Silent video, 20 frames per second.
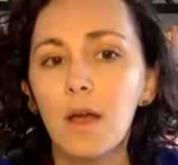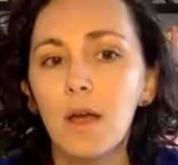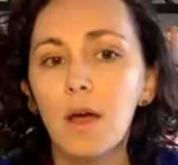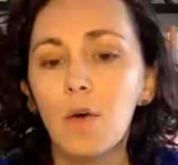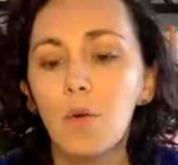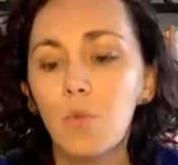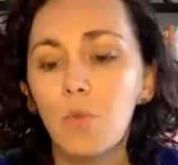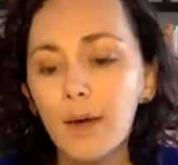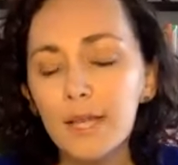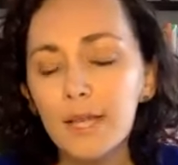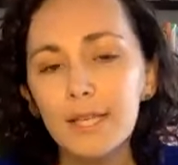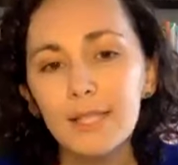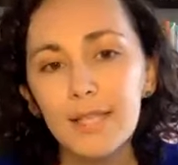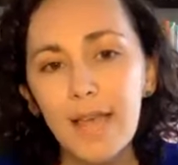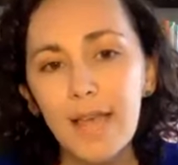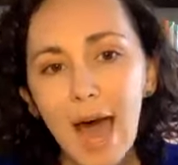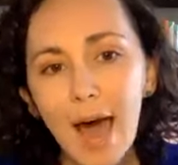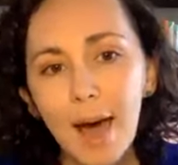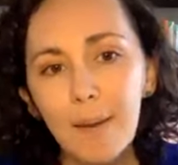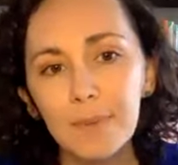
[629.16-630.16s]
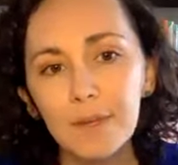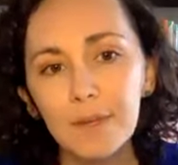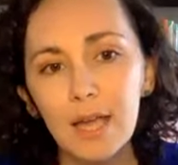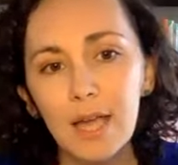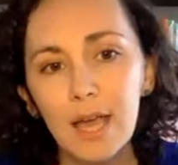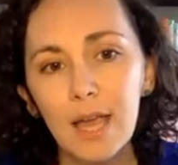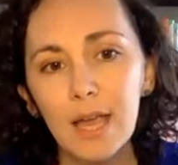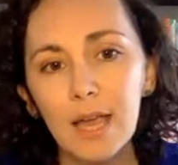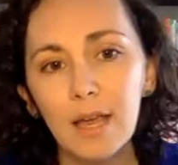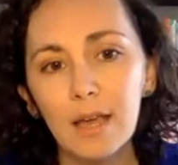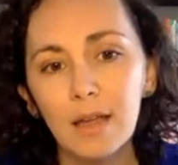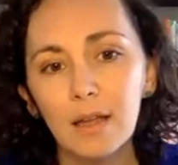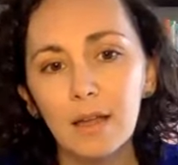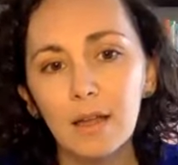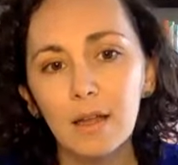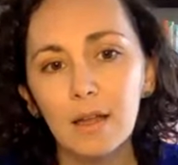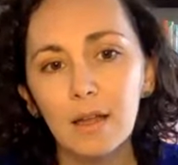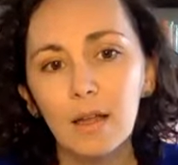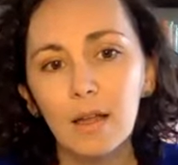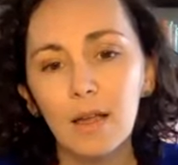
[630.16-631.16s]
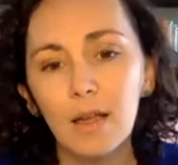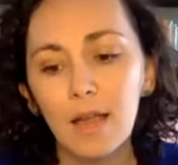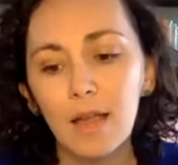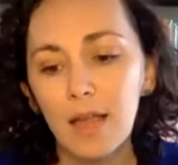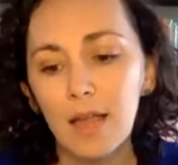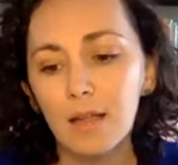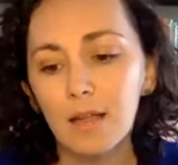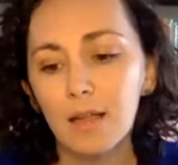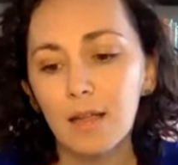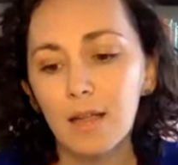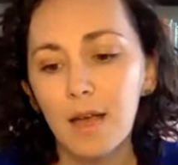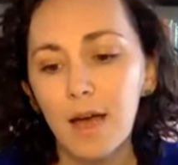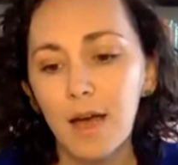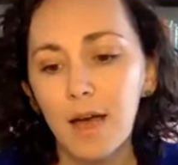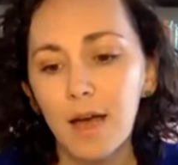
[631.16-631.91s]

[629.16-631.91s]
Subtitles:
what is happening in